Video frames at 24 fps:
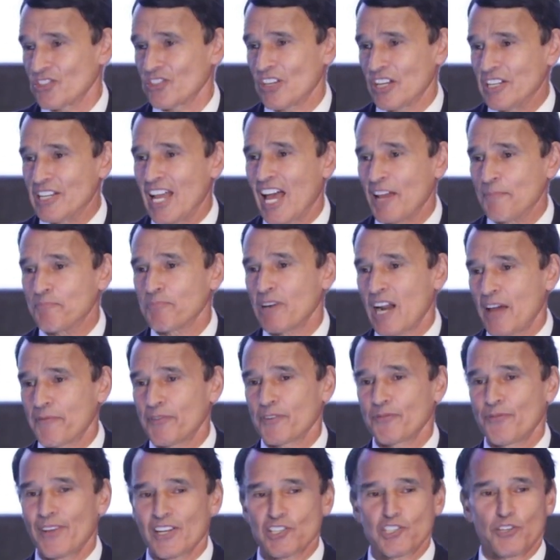as a
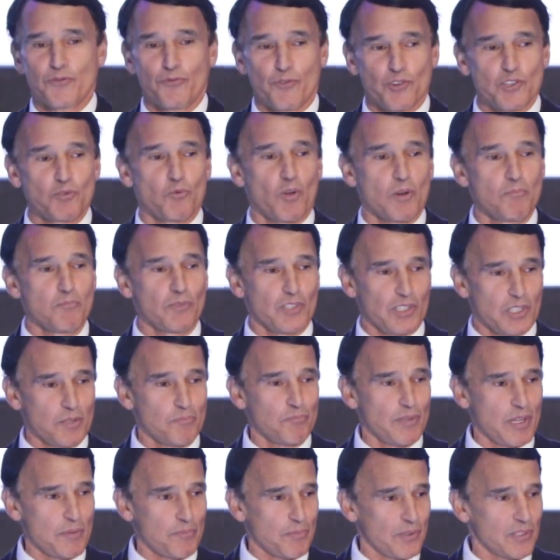not-profit venture for his 1 million
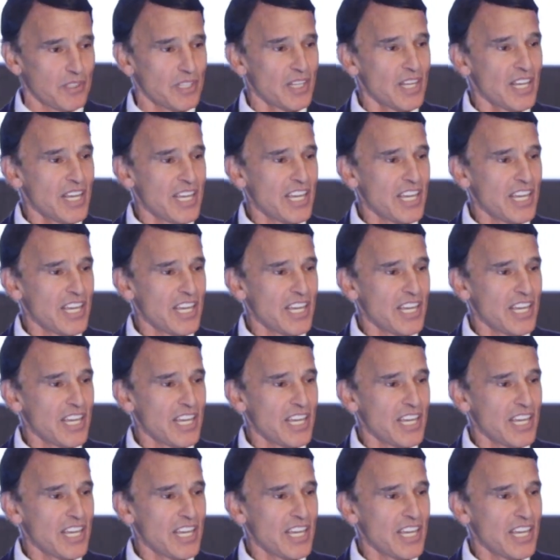people.